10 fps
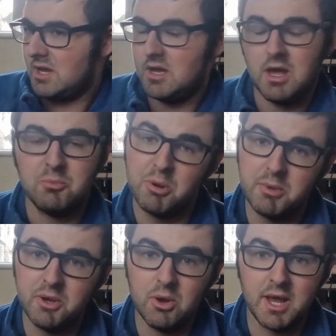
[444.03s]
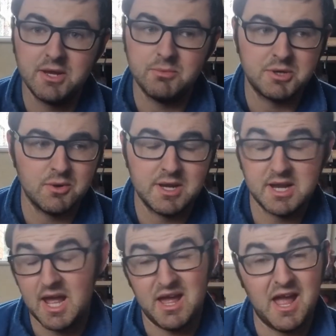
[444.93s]
I'll probably not end up
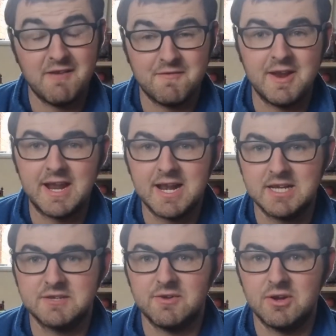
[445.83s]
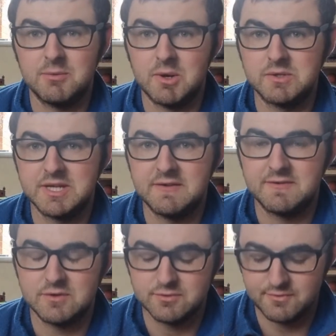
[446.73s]
doing every class of locomotive,
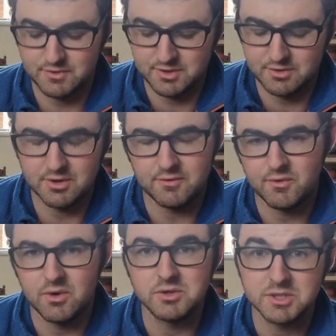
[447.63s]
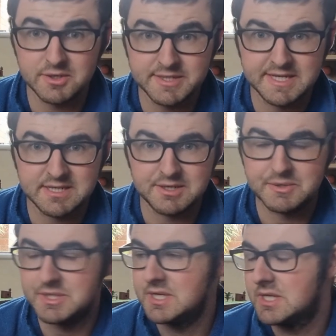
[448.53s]
because we've already done 040s and
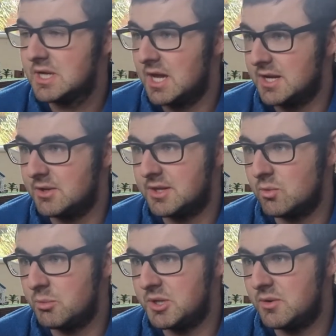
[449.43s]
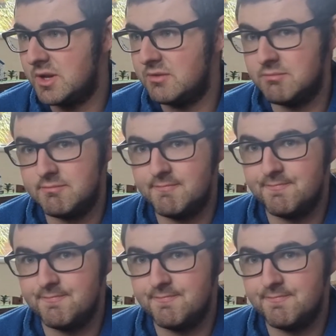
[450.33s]
060s. I don't think we'll be doing